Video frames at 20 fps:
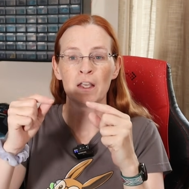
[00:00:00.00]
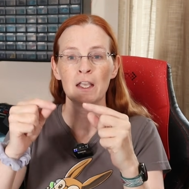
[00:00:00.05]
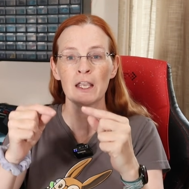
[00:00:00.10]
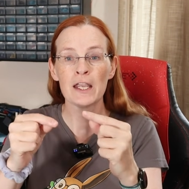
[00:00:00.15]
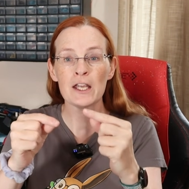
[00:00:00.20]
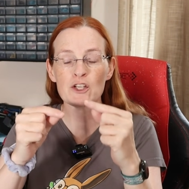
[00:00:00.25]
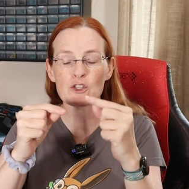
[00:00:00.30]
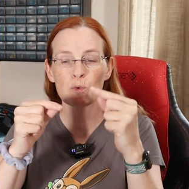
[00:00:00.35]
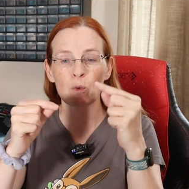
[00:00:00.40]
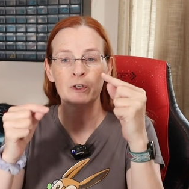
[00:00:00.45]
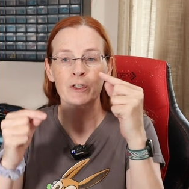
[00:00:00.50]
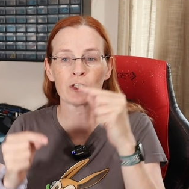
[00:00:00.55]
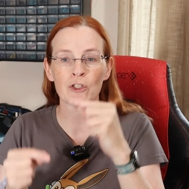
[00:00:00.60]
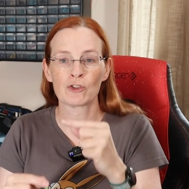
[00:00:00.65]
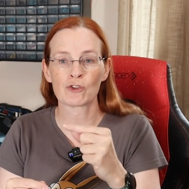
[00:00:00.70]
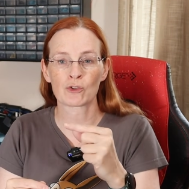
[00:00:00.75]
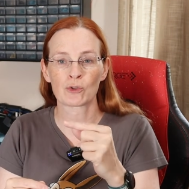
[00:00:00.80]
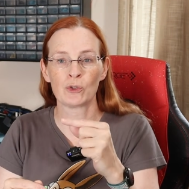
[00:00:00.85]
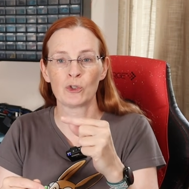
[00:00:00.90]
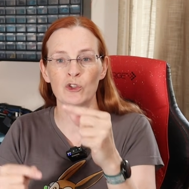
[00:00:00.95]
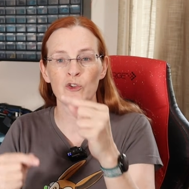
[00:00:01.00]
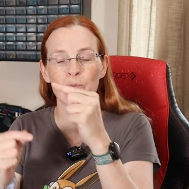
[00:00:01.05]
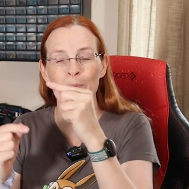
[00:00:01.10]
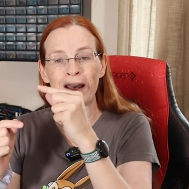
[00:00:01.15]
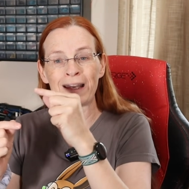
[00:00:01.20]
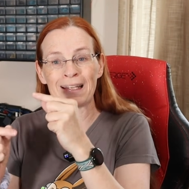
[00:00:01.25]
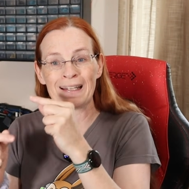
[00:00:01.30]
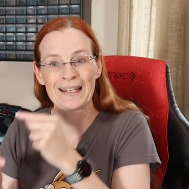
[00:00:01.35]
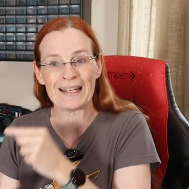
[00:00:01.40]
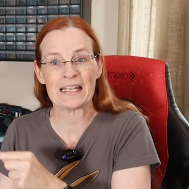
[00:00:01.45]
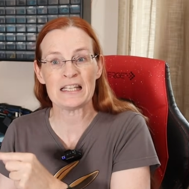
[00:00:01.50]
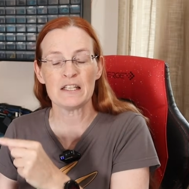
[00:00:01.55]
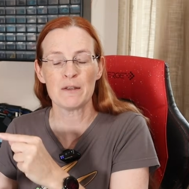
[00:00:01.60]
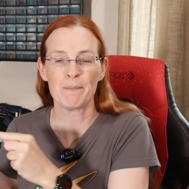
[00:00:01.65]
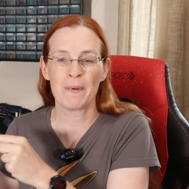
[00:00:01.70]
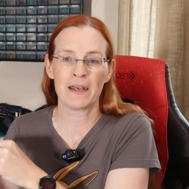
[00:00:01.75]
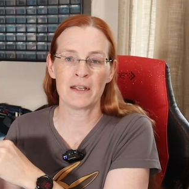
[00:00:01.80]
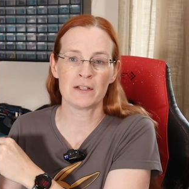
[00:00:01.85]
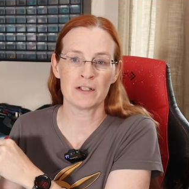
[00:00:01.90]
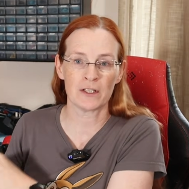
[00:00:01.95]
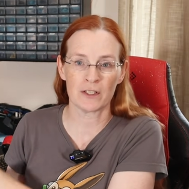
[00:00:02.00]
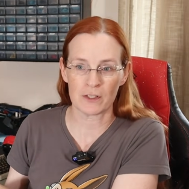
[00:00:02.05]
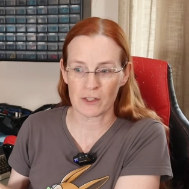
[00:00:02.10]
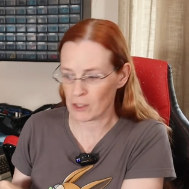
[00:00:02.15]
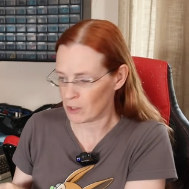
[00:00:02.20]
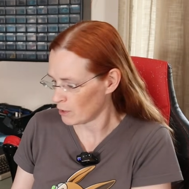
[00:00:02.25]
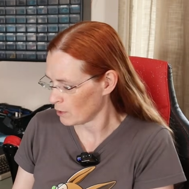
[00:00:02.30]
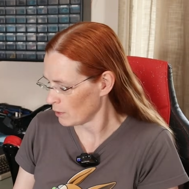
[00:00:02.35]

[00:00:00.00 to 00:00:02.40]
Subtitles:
each one controlled by an independent